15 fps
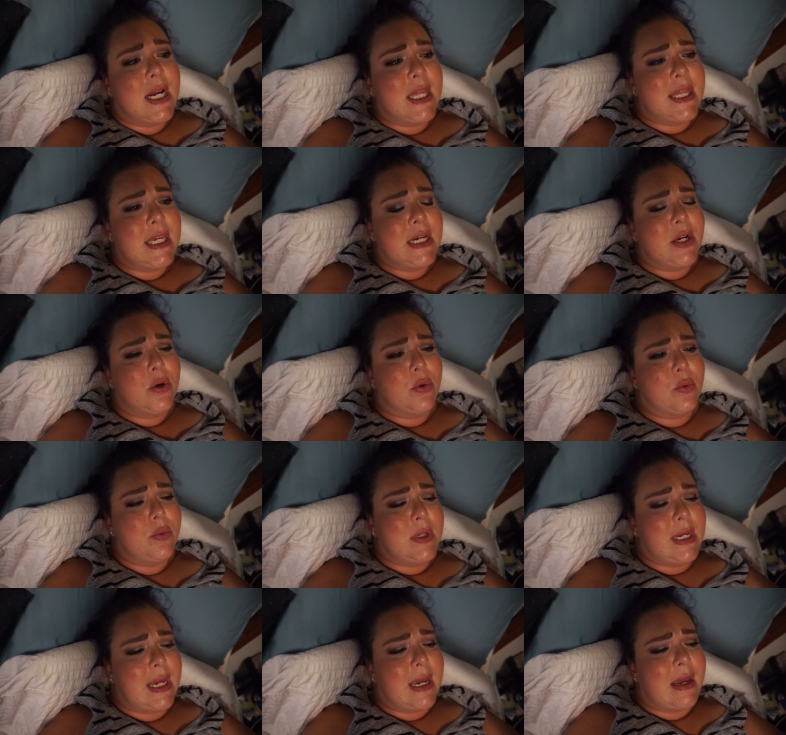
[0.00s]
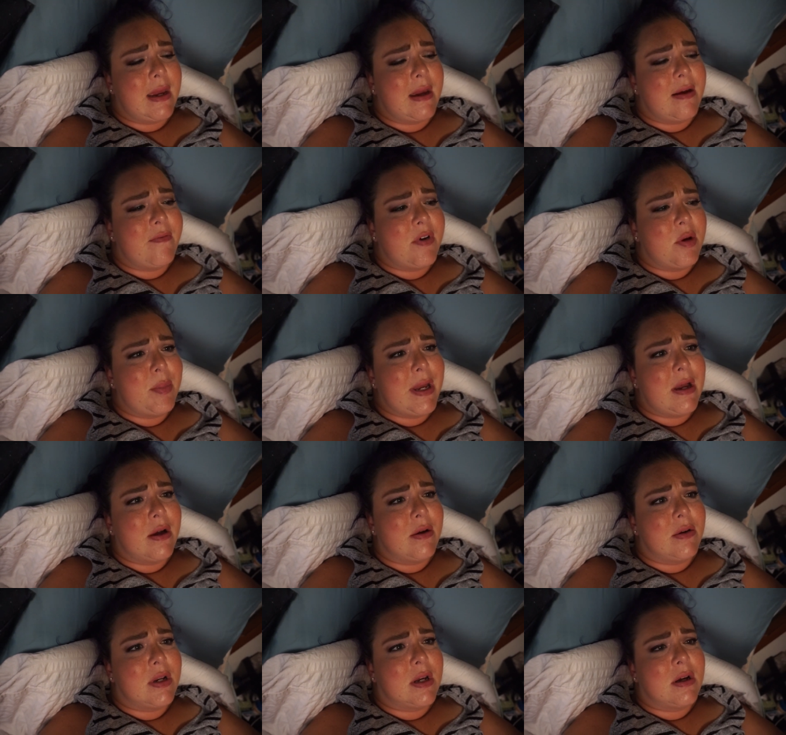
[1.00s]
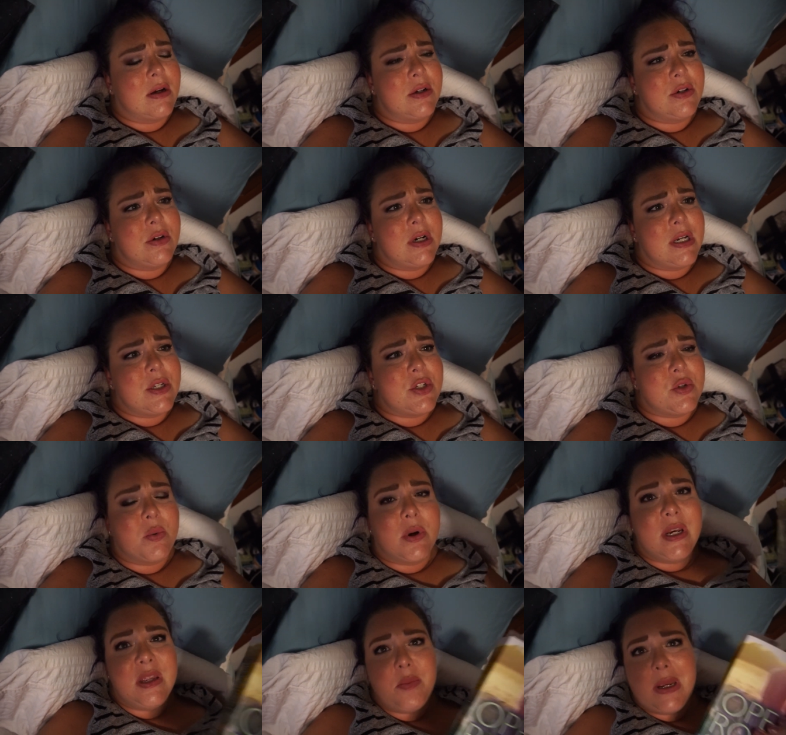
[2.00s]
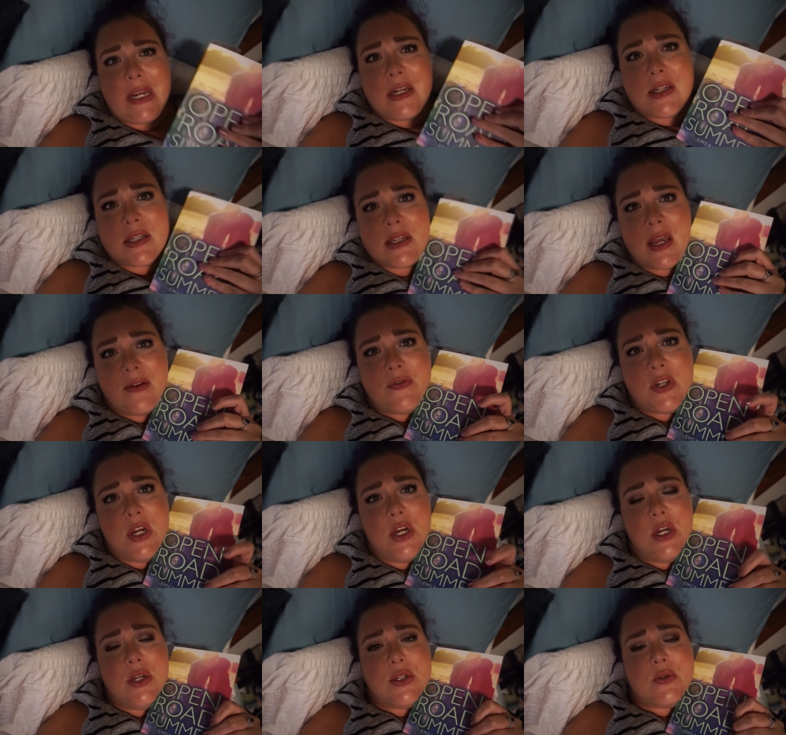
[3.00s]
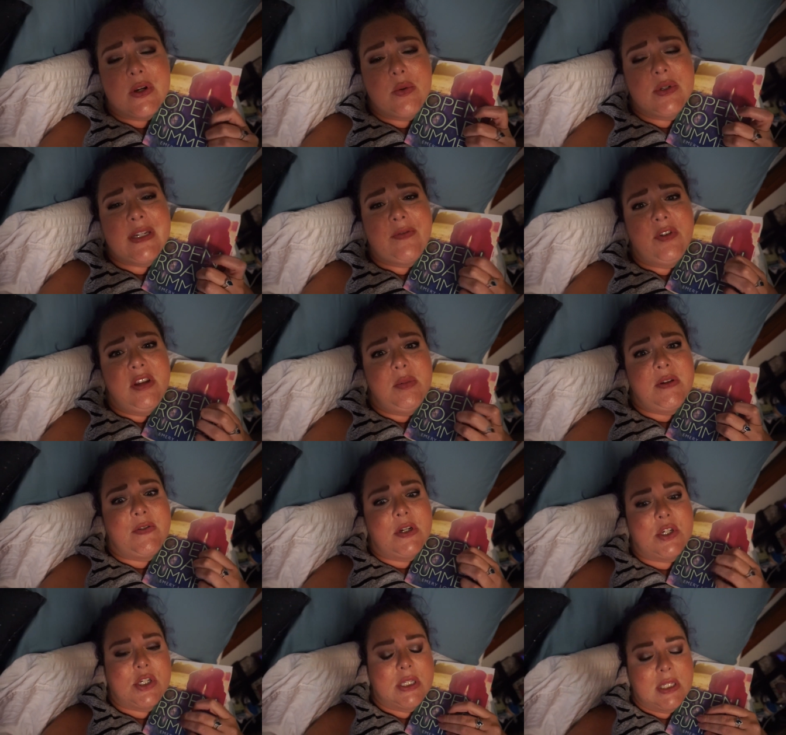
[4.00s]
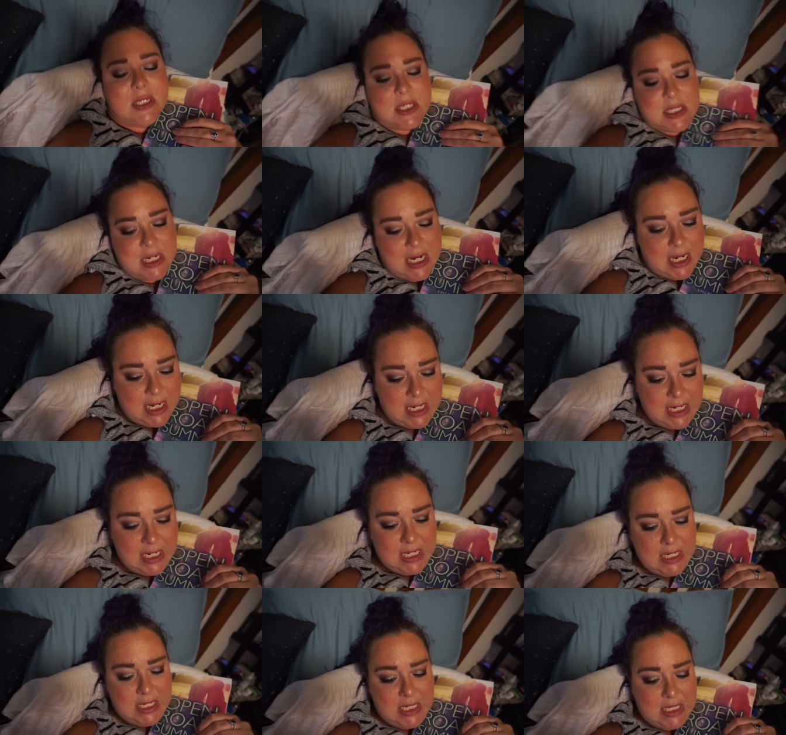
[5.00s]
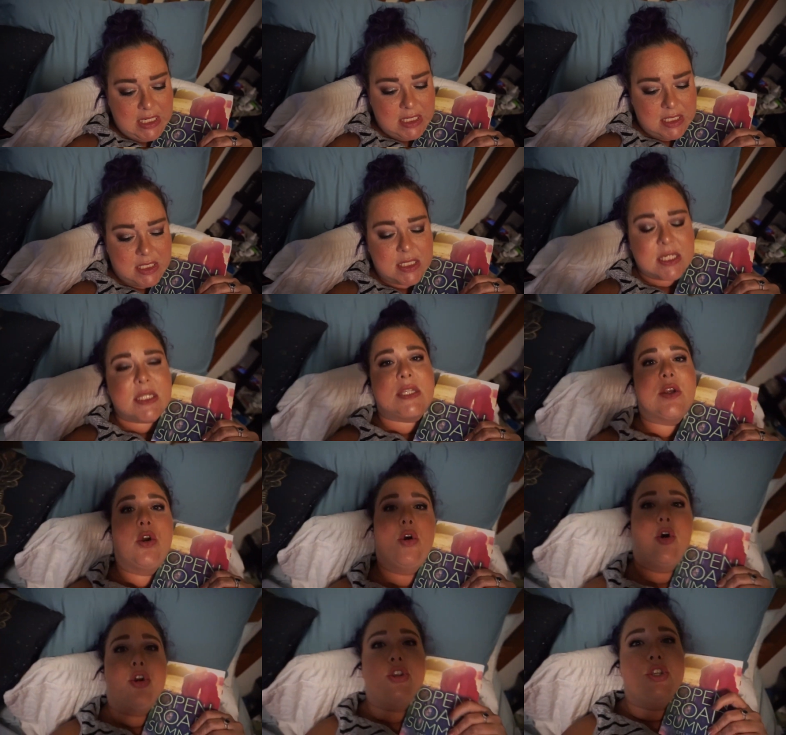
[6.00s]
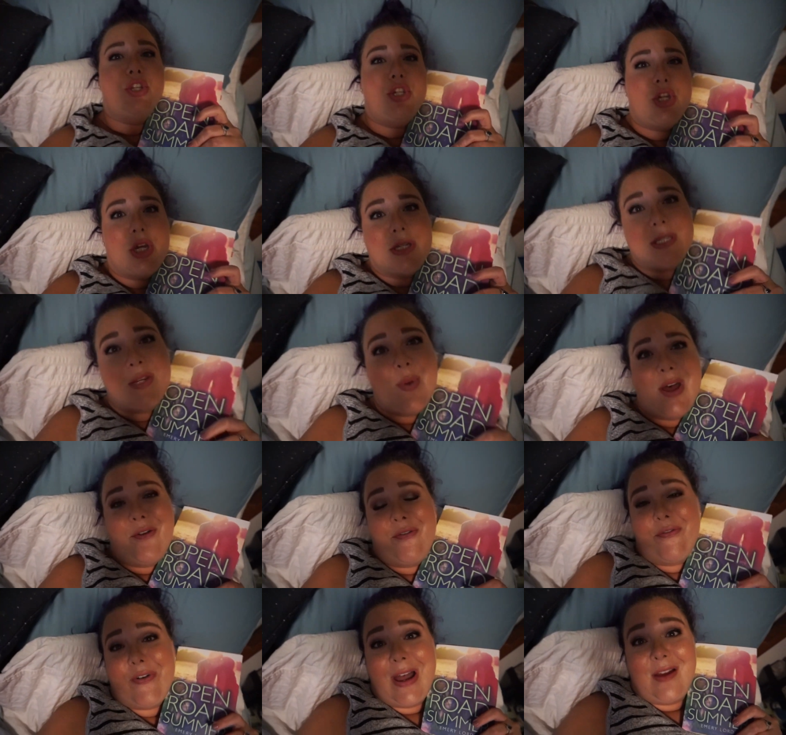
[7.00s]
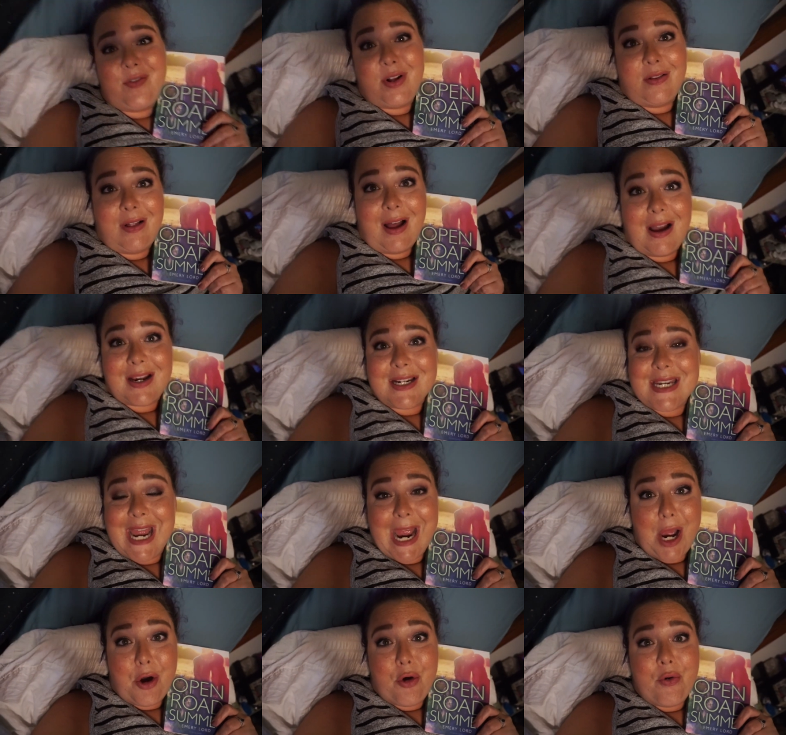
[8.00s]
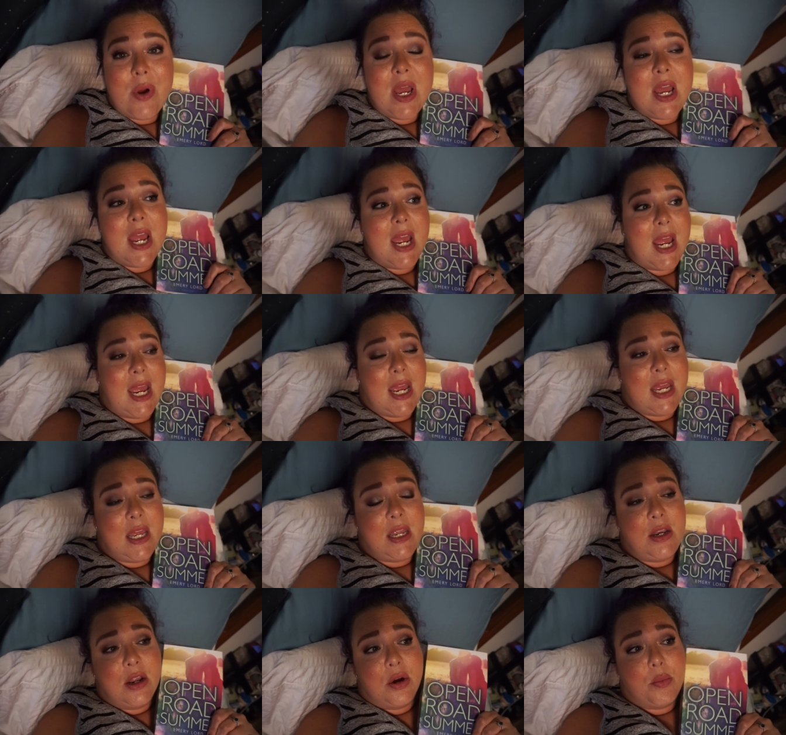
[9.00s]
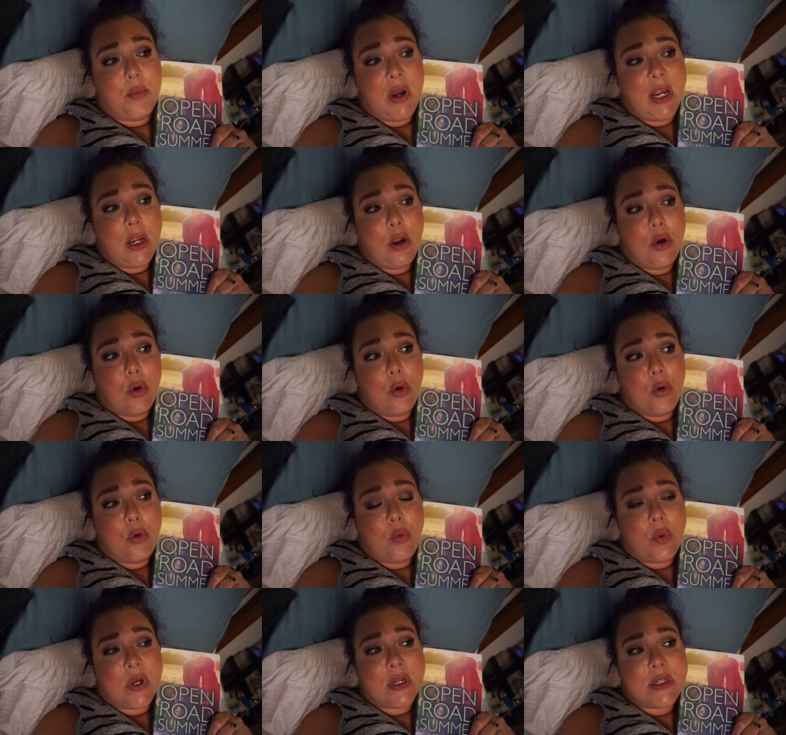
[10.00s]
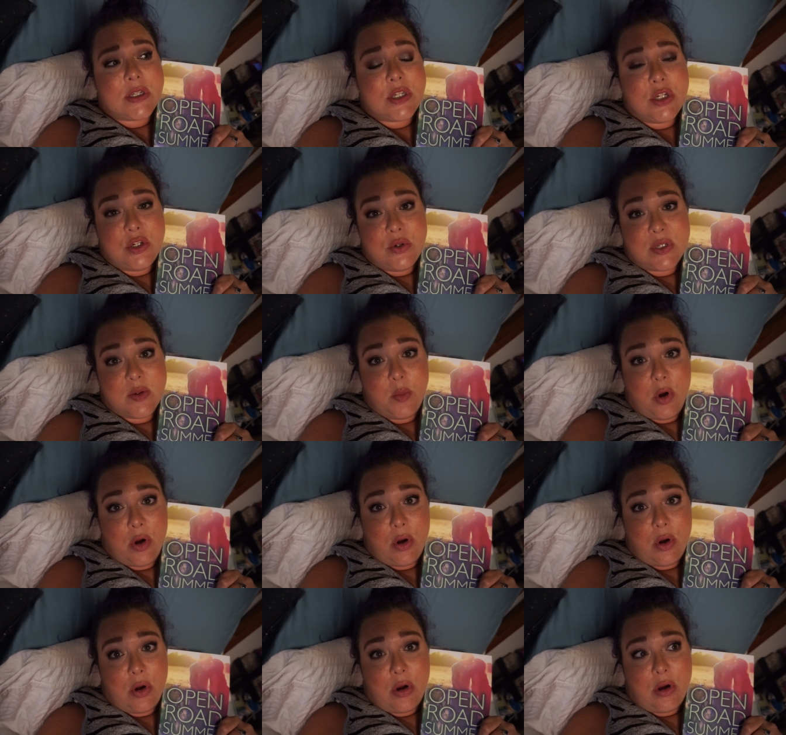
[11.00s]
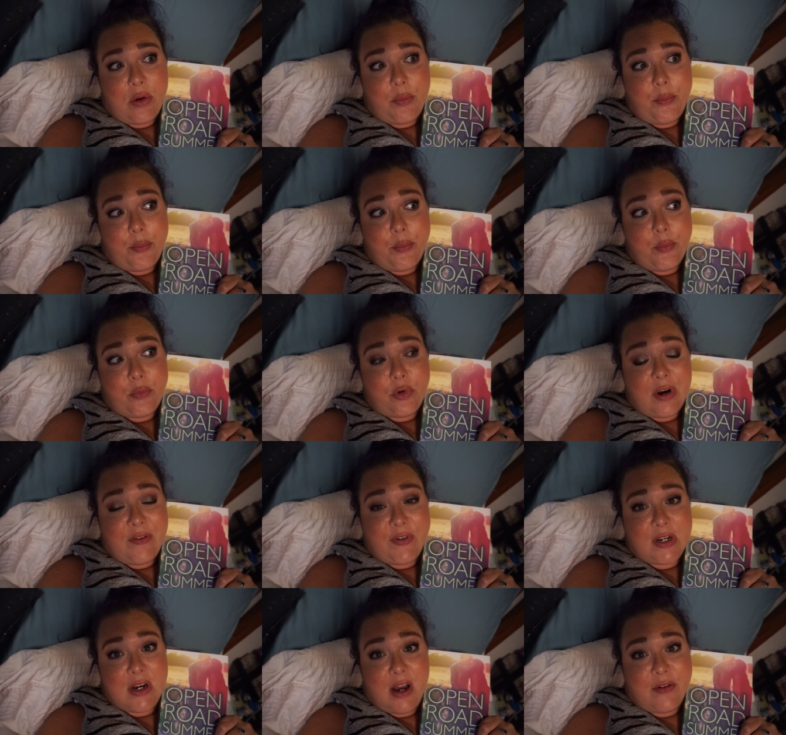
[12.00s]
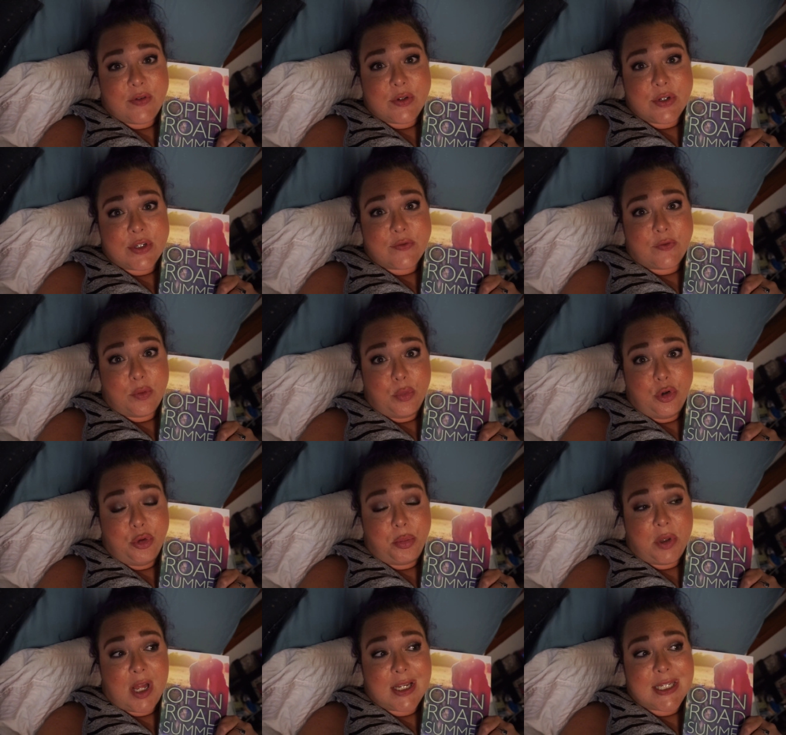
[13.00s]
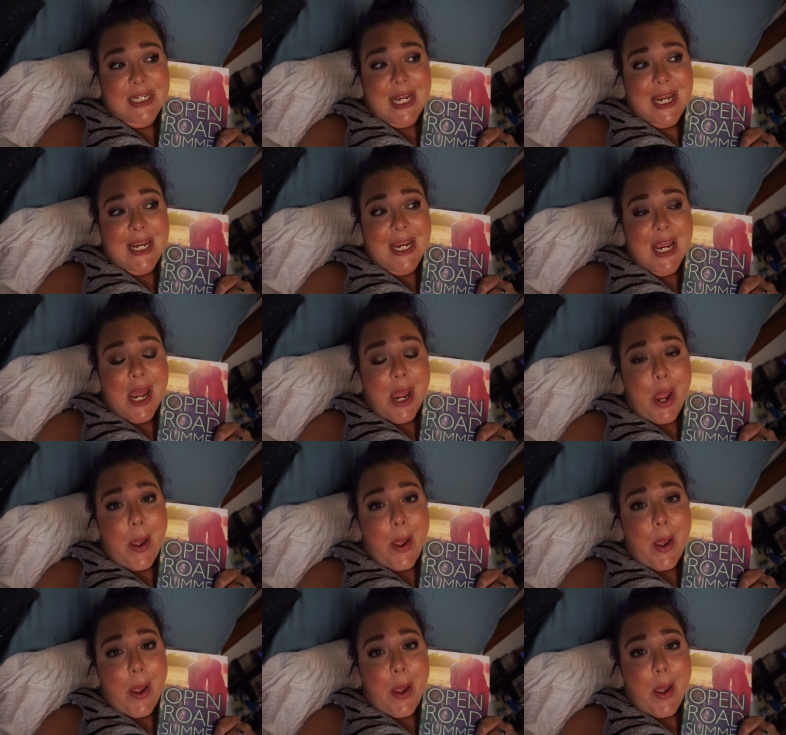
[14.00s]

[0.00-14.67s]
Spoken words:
I think I only have about 120 pages left, so I will definitely be finishing this today. It is just about 5 o'clock now, and my goal was to do some graphic novels from Hoopla today,